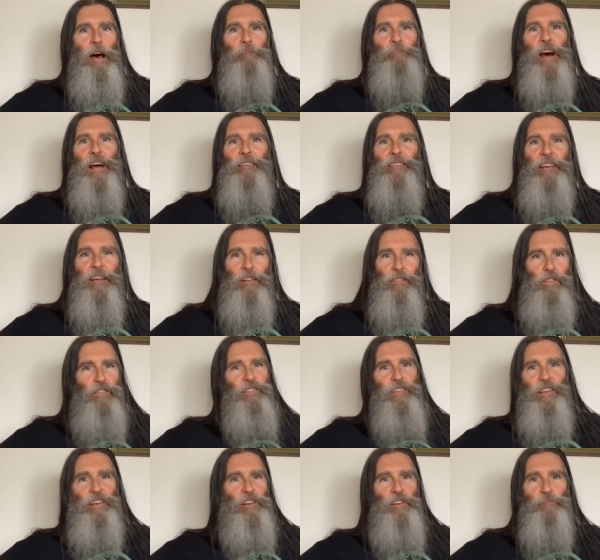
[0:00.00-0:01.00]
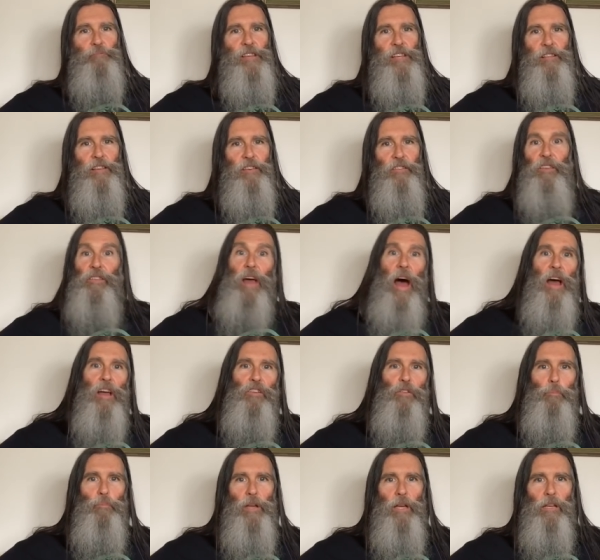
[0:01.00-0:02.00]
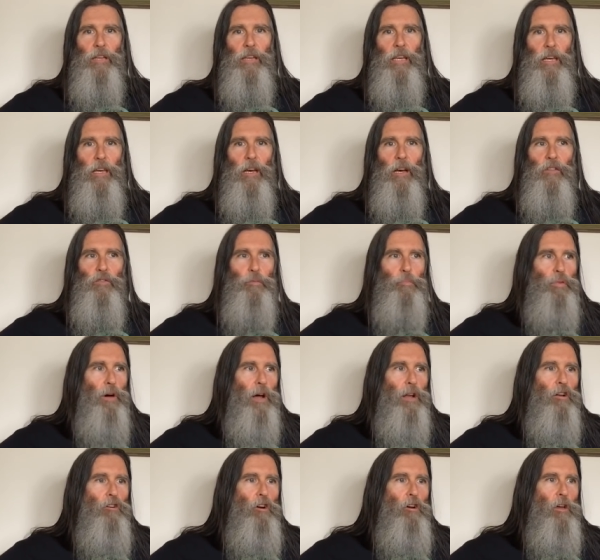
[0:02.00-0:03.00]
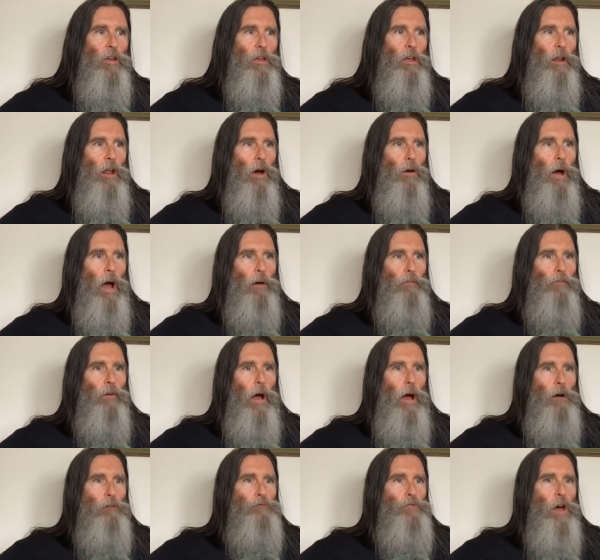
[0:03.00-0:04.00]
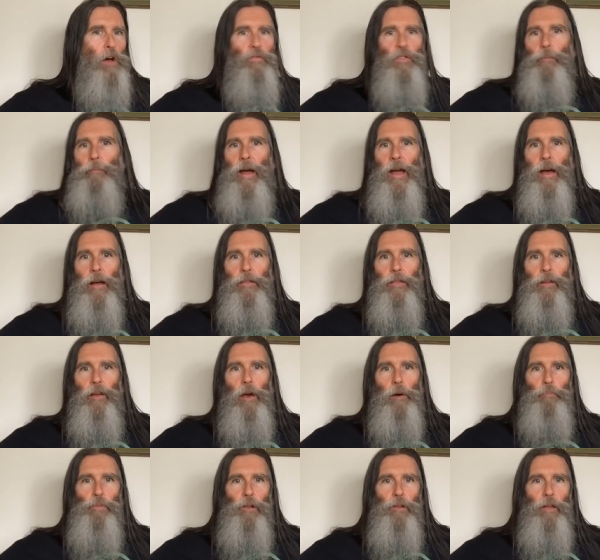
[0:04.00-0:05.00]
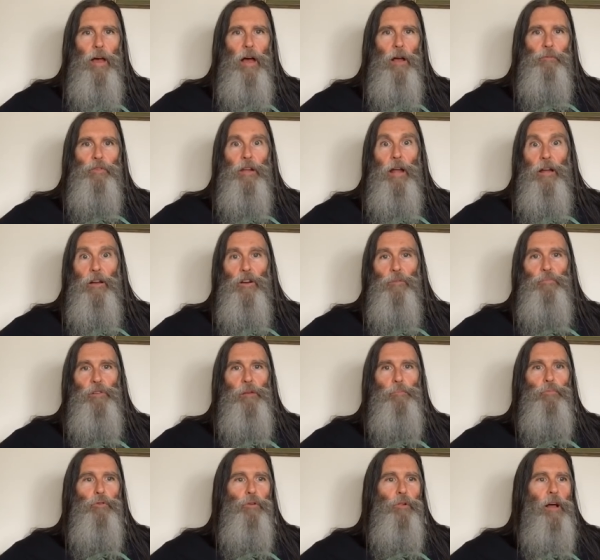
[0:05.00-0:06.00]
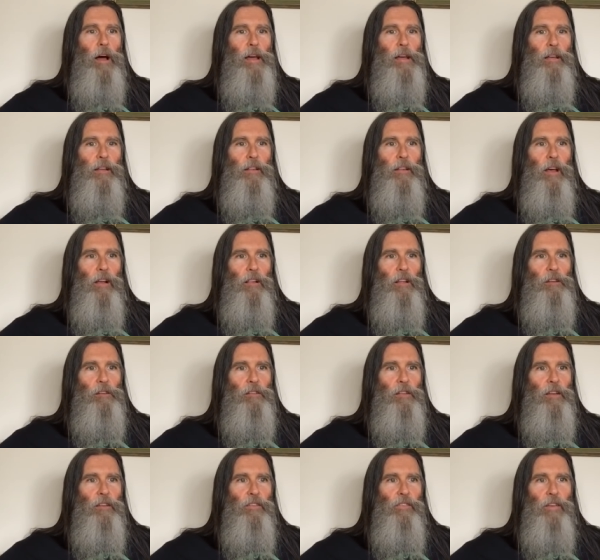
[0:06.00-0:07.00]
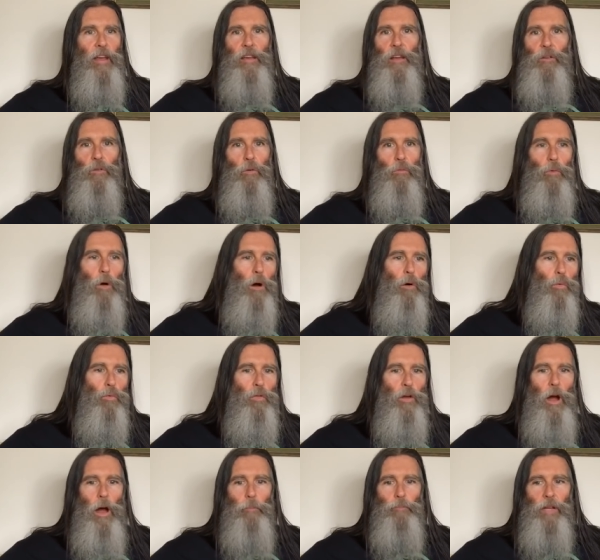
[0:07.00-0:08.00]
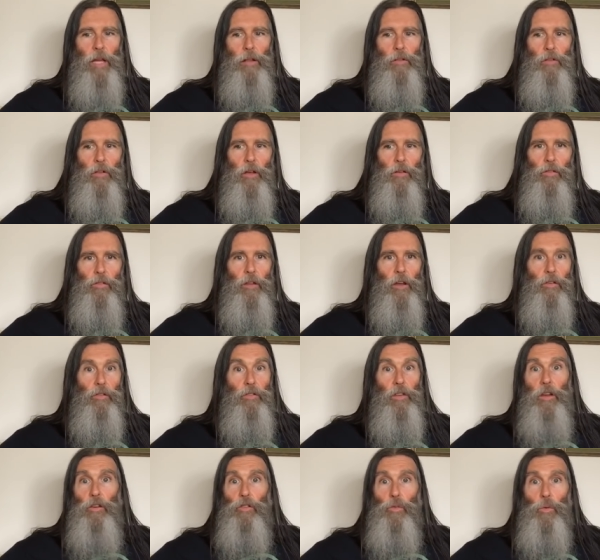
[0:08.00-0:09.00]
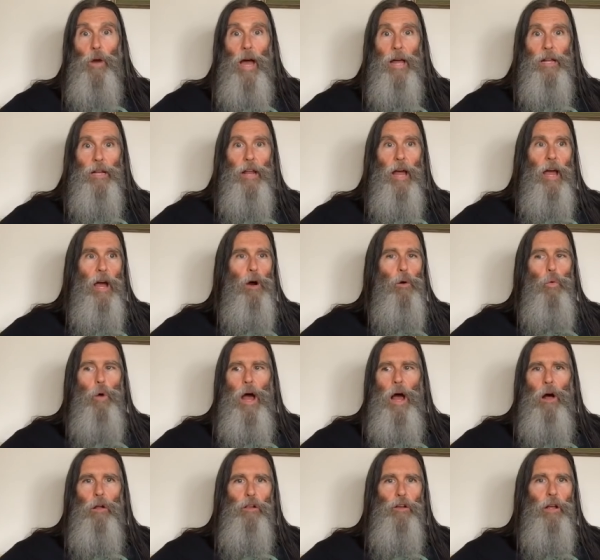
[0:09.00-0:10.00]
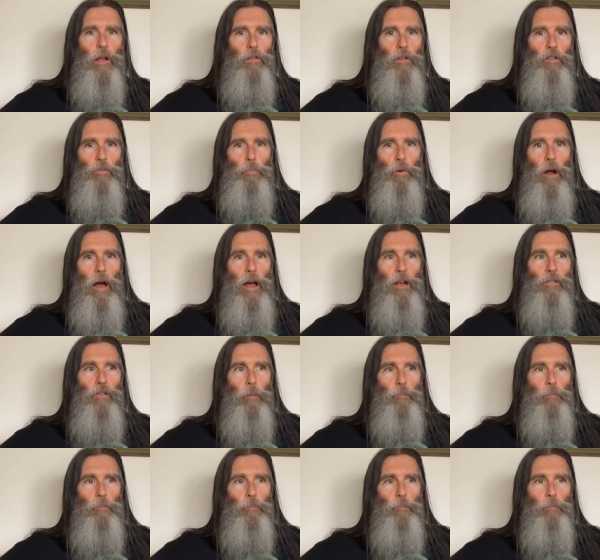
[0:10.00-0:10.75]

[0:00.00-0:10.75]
I'm not saying send me this nice big gift, but you know, I've, I've done the math a couple of times and I hear people like telling, saying, oh, I'm getting this, this, this right now. Wow, look at this price.